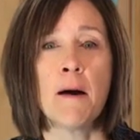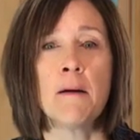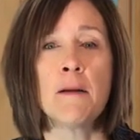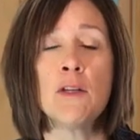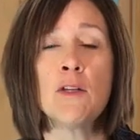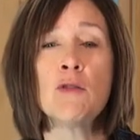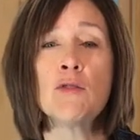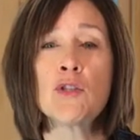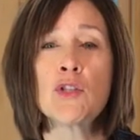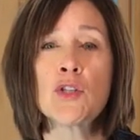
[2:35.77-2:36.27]

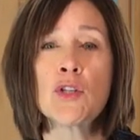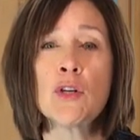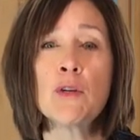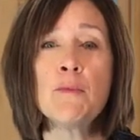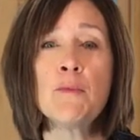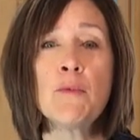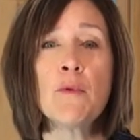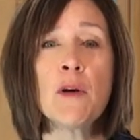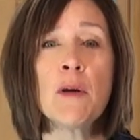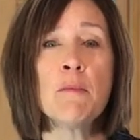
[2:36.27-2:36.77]
You should
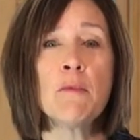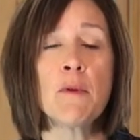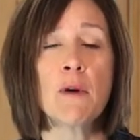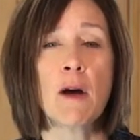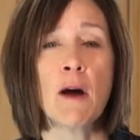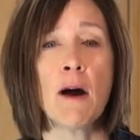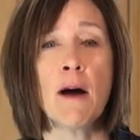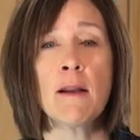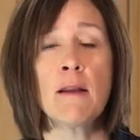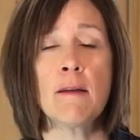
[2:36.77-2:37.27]

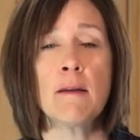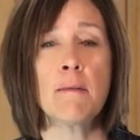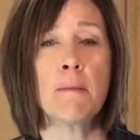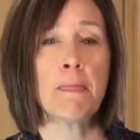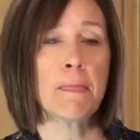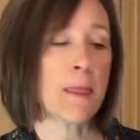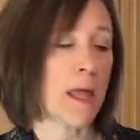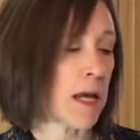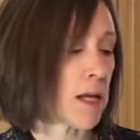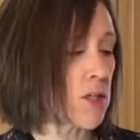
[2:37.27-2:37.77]
cut,
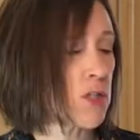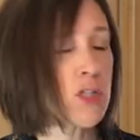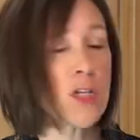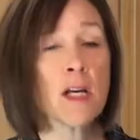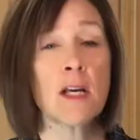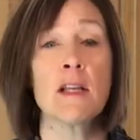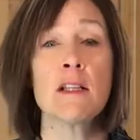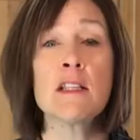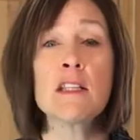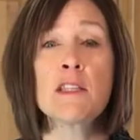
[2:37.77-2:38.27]
like
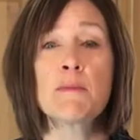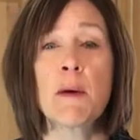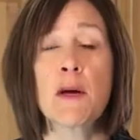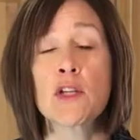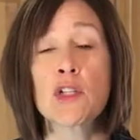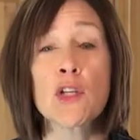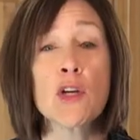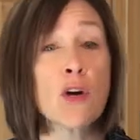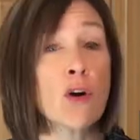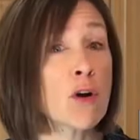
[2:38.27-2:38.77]
chicken
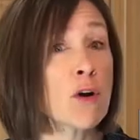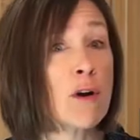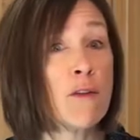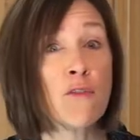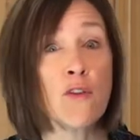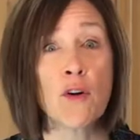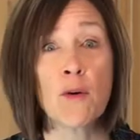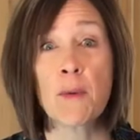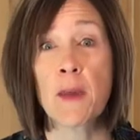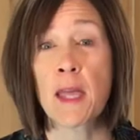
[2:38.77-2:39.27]
especially, or if
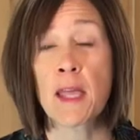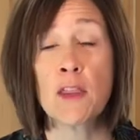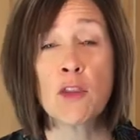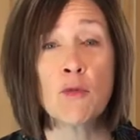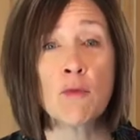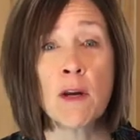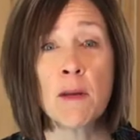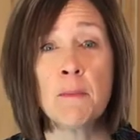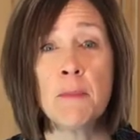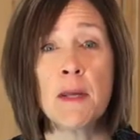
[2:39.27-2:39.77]
you're
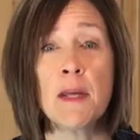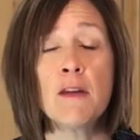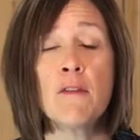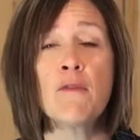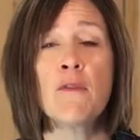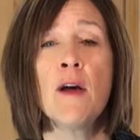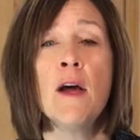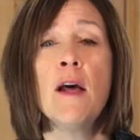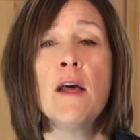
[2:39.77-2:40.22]
doing beef,